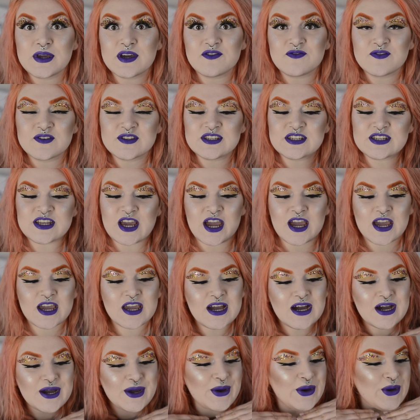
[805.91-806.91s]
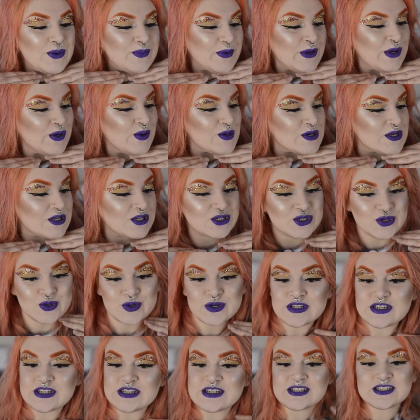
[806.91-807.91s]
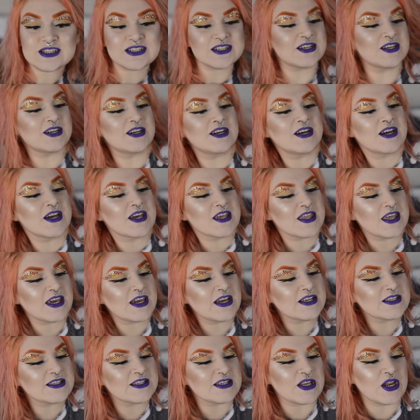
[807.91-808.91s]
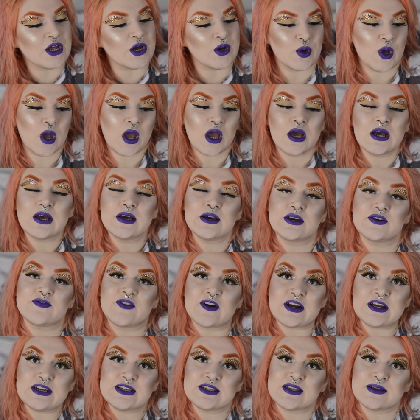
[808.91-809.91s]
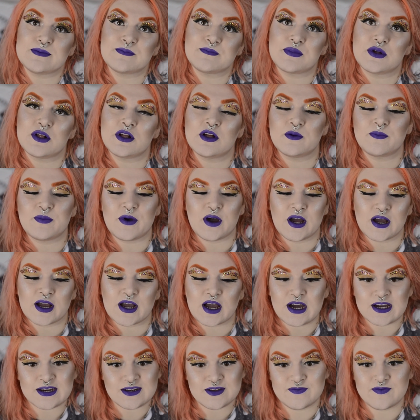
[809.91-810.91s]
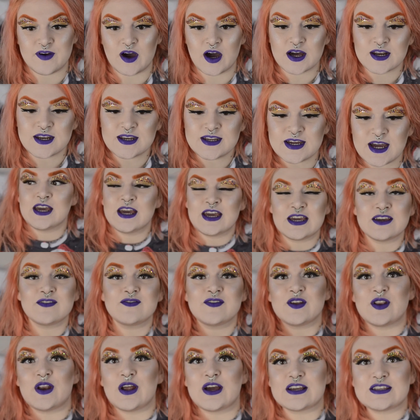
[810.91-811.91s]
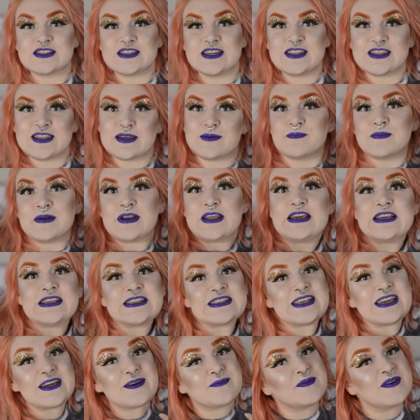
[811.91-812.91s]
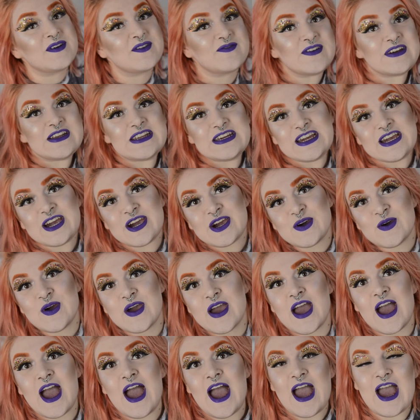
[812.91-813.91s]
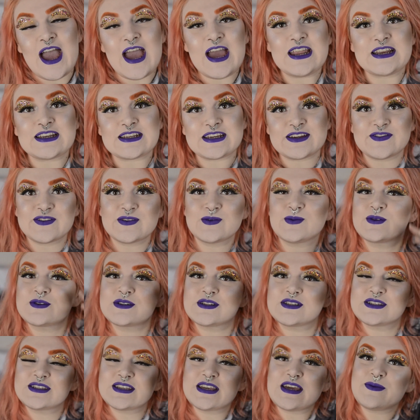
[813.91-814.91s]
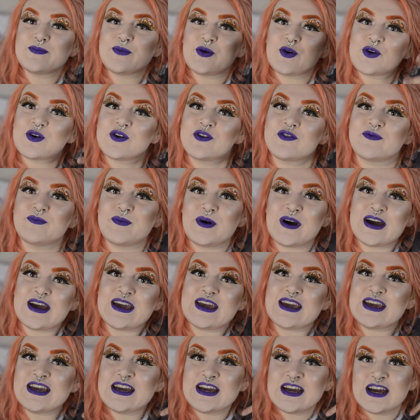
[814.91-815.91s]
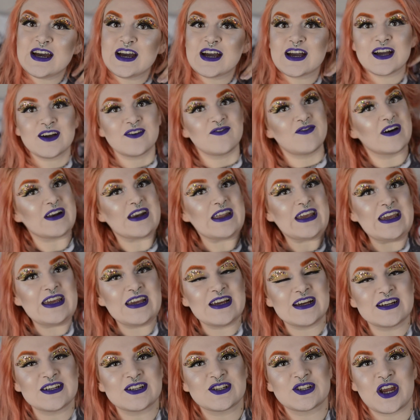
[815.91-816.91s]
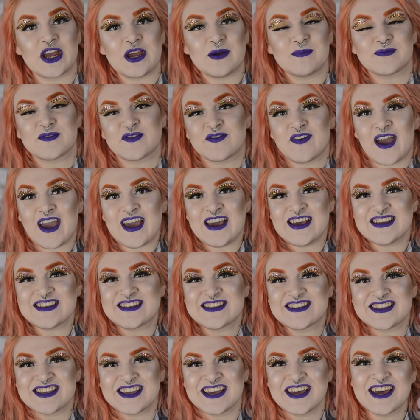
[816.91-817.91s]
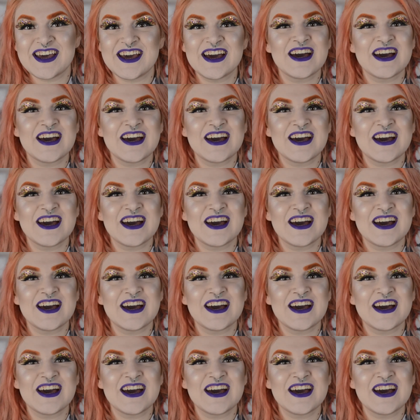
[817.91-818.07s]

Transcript: makeup for today. I hope you enjoyed it. I think it's, you know, very simple but kind of fun. If you liked it, then please like my video, and if you want to see more of my funny shaped face,